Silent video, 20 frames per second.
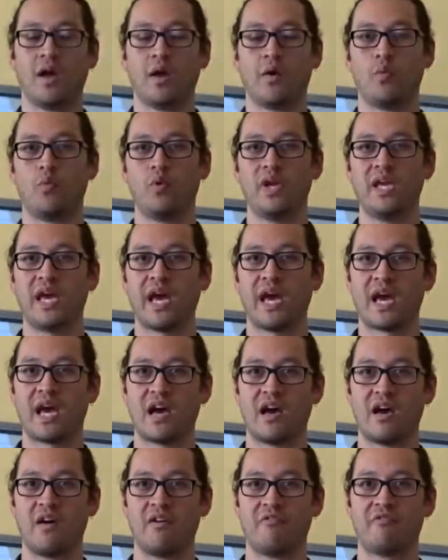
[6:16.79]
We
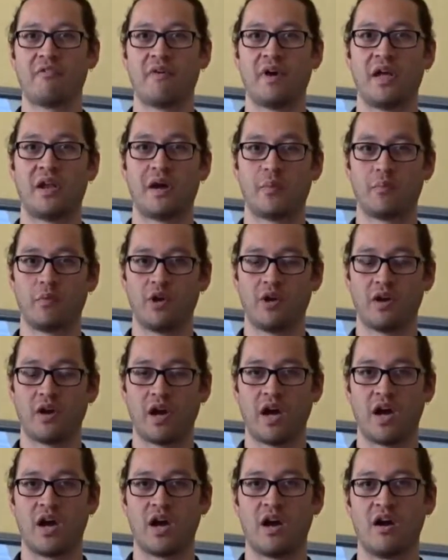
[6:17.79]
have a number
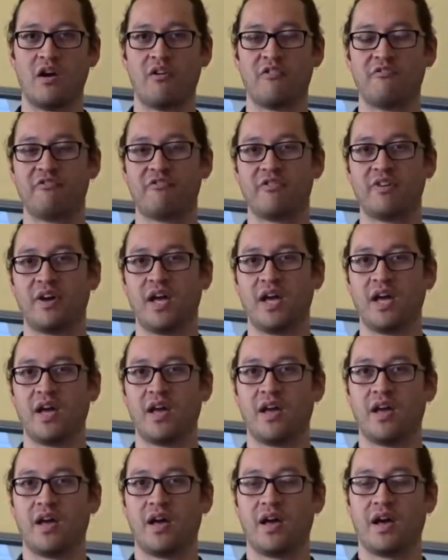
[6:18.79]
of
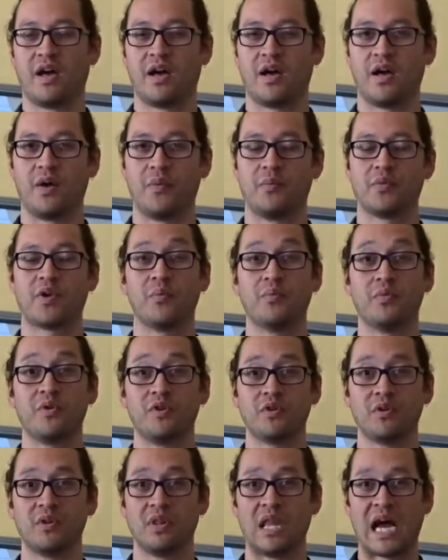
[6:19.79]

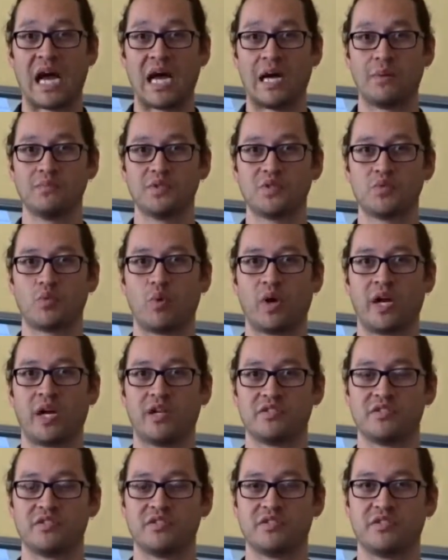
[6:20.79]
computer labs
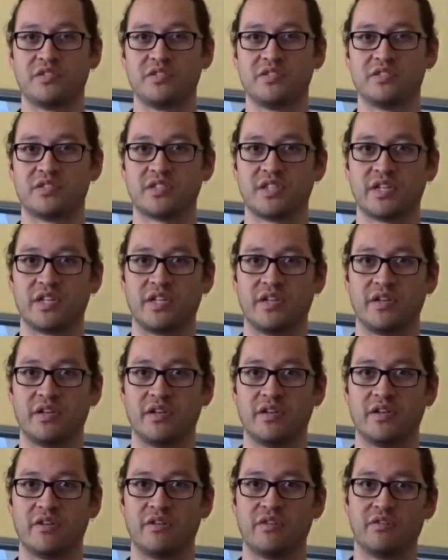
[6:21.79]
where students
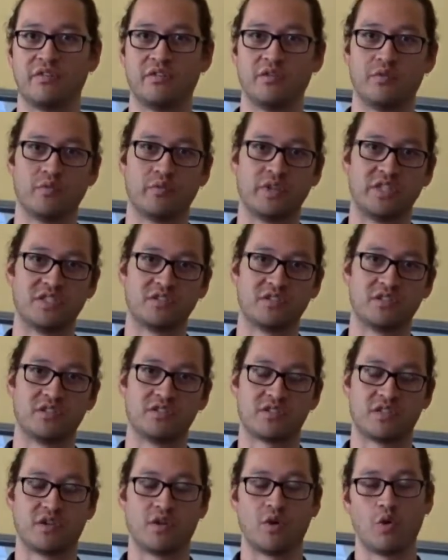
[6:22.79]
can do
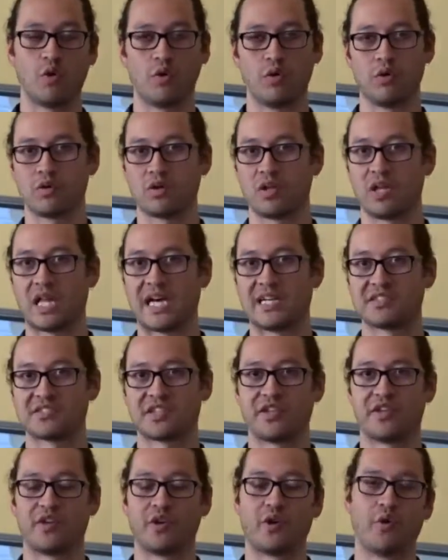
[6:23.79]
research and a whole class
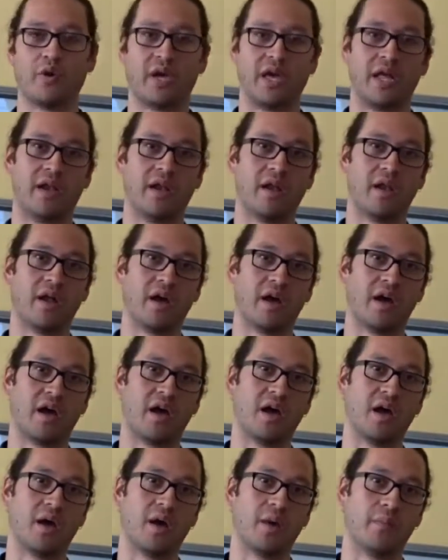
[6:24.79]
can go in
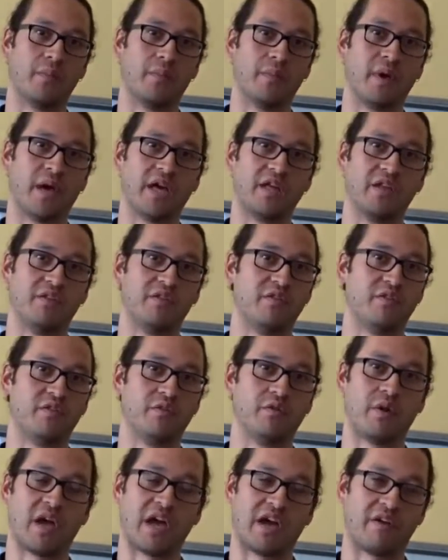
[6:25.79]
and
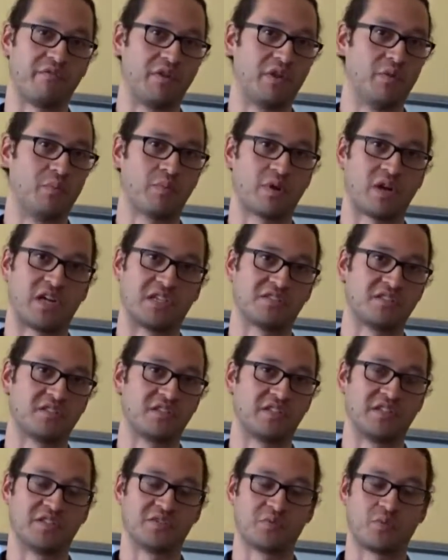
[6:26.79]
do heavy
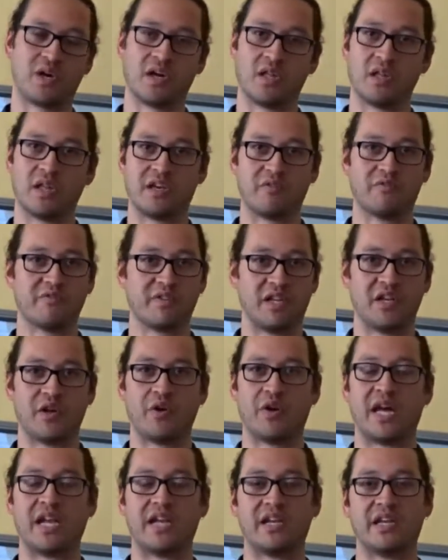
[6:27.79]
processing as well, like
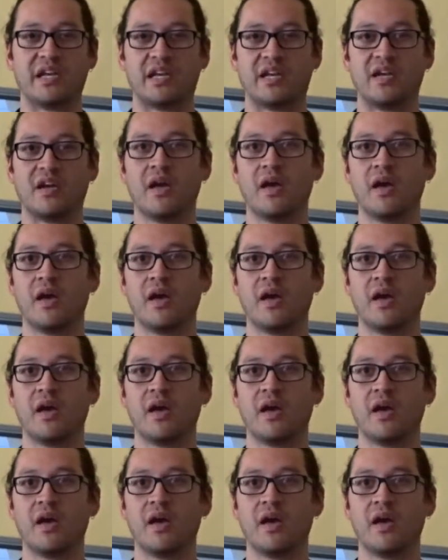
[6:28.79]
video editing.